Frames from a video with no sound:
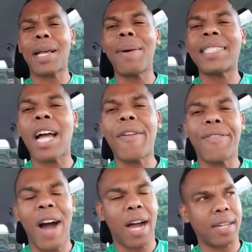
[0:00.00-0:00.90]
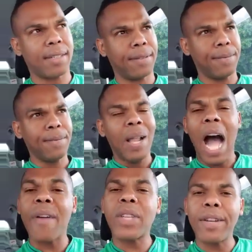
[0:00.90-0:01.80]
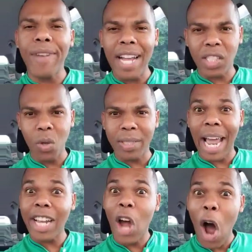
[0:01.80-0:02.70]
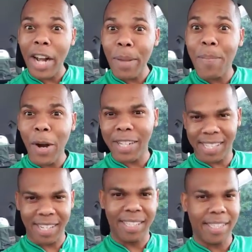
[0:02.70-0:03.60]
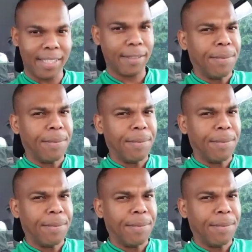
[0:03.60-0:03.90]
As a matter of fact, after the voice note, I called the person.